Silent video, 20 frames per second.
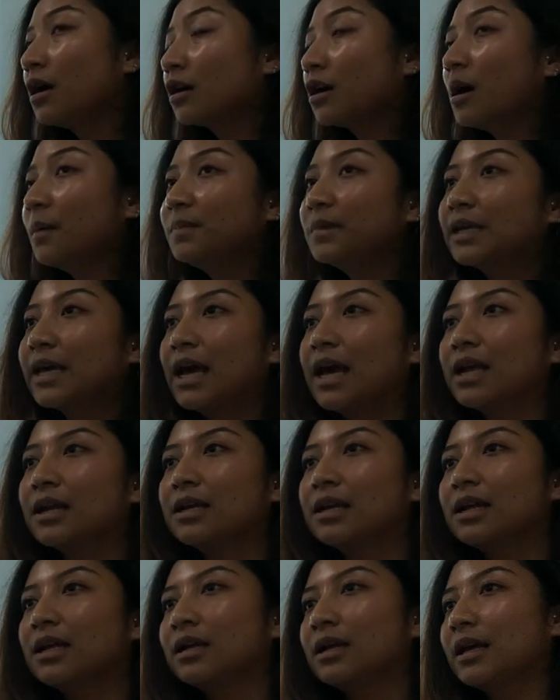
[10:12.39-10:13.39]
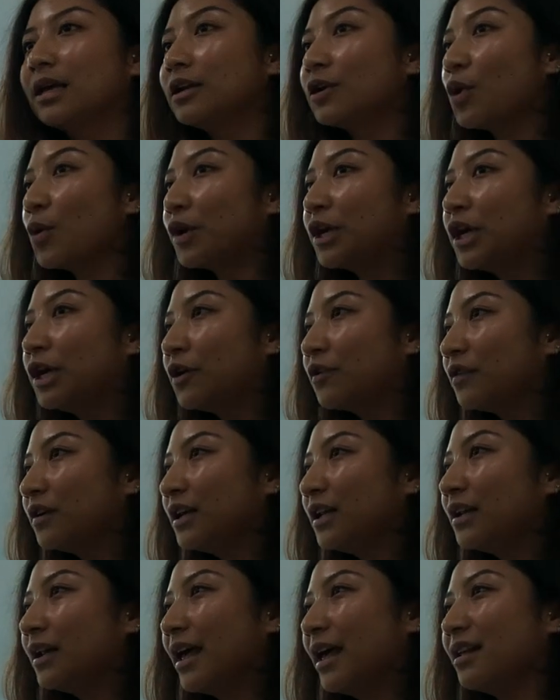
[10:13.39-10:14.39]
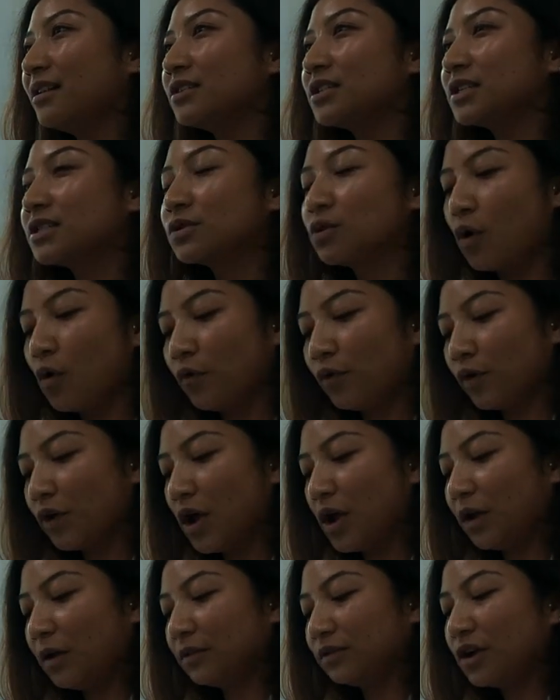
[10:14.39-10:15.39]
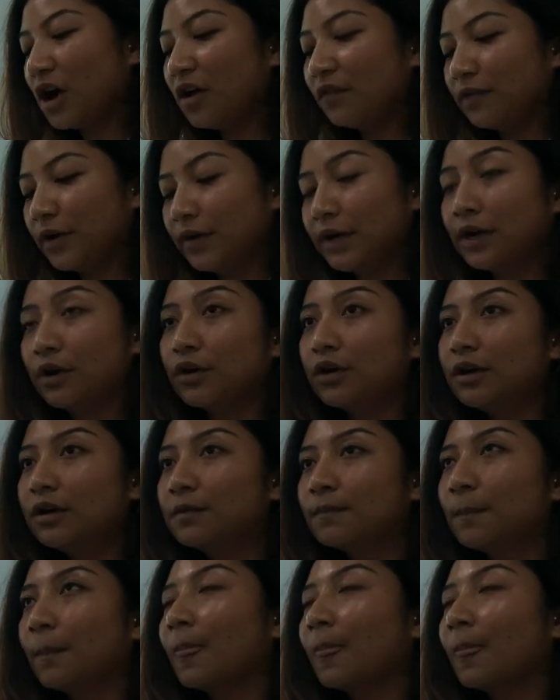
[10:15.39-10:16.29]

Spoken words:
complicated, incoherent, and just overall not very good.